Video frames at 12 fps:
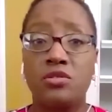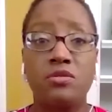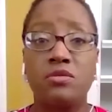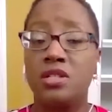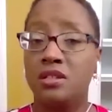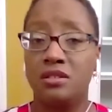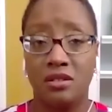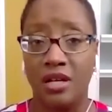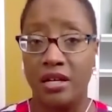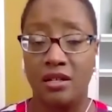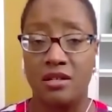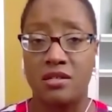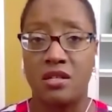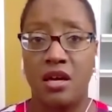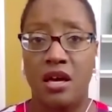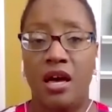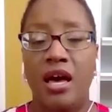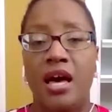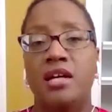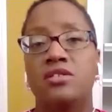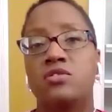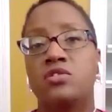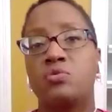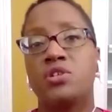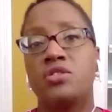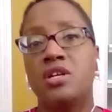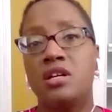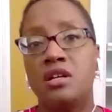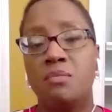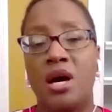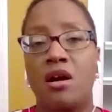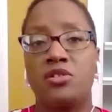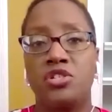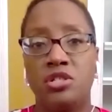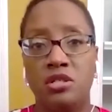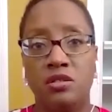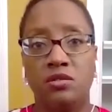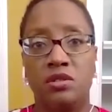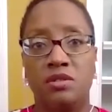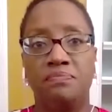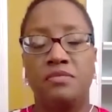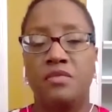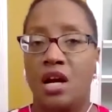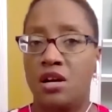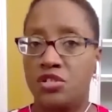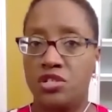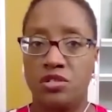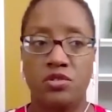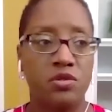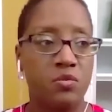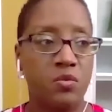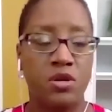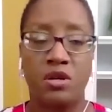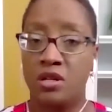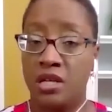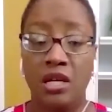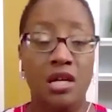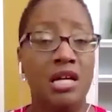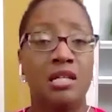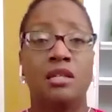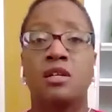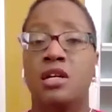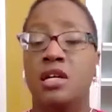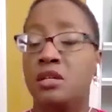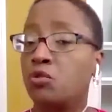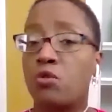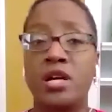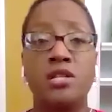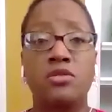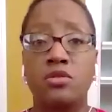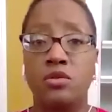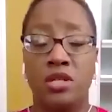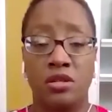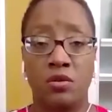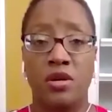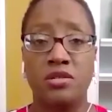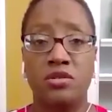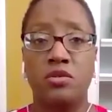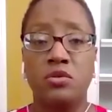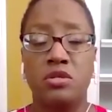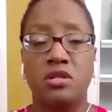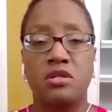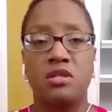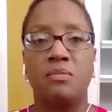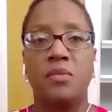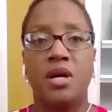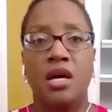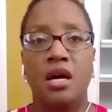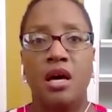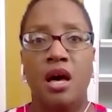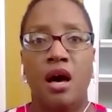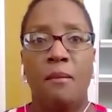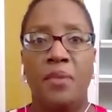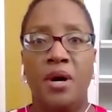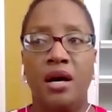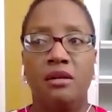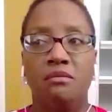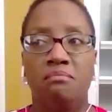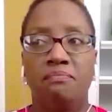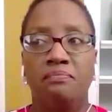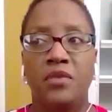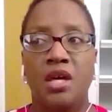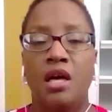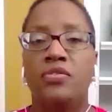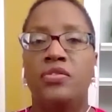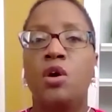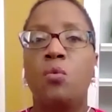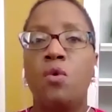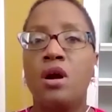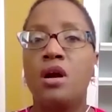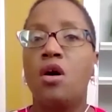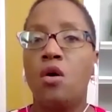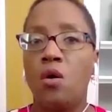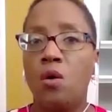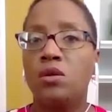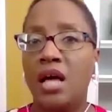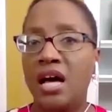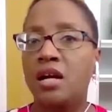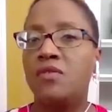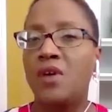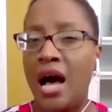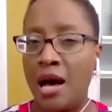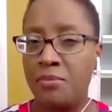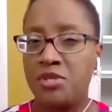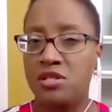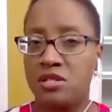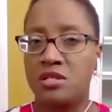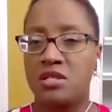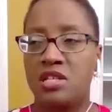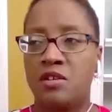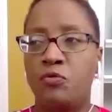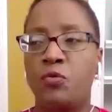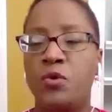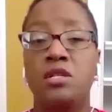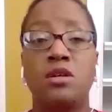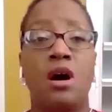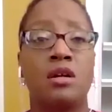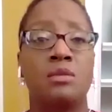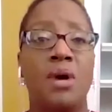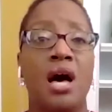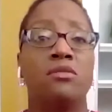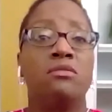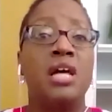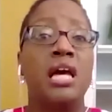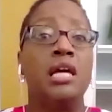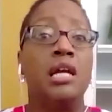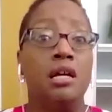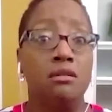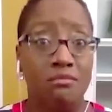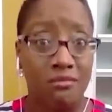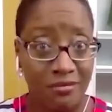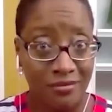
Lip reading: that truly looked like us. And so as we're thinking about our children were, again, in the great school system, but there weren't a whole lot of options if we talked about dating.